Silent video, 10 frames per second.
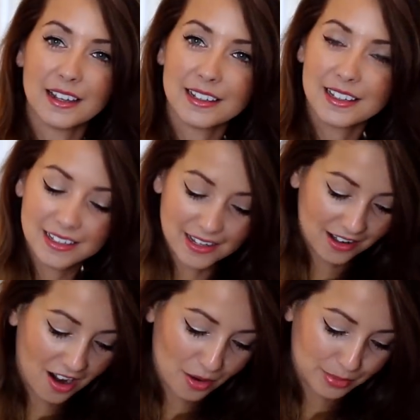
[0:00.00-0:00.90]
like
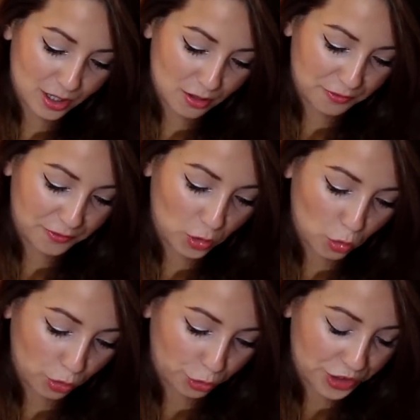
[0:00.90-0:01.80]
I can't pull off
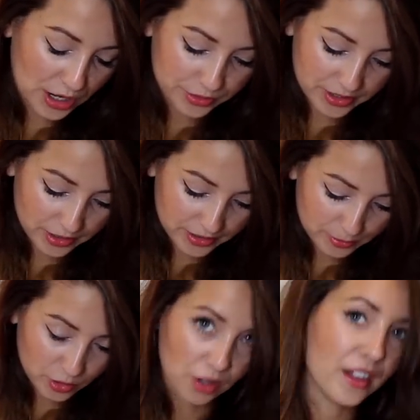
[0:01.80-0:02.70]
floral trousers
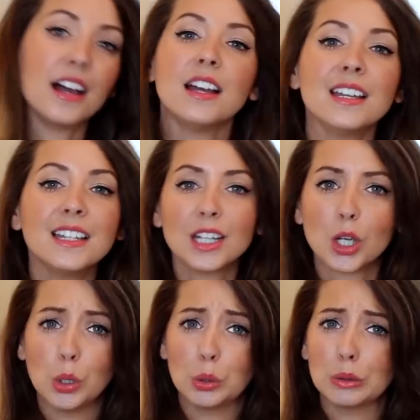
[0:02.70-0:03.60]
I'm not that
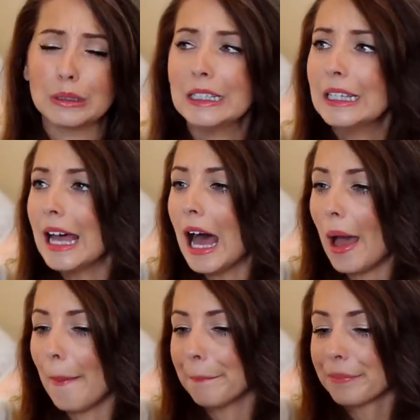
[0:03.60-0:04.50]
cool
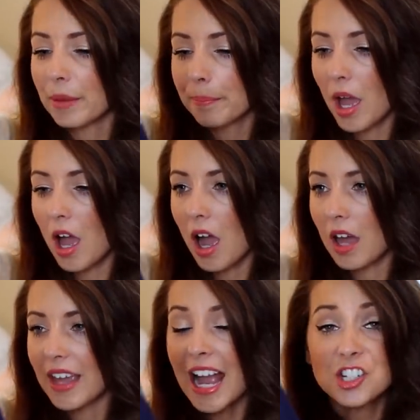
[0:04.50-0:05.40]
um, but
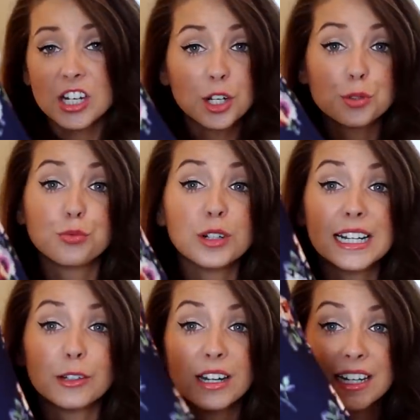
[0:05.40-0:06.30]
they actually looked
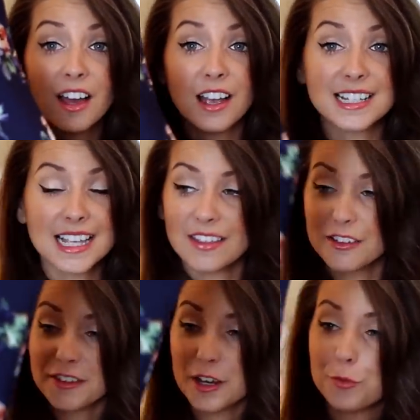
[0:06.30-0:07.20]
really really nice and
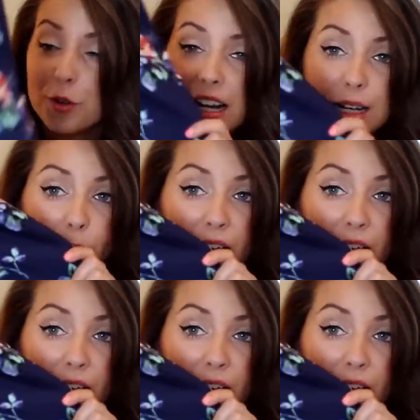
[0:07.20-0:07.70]
they fit really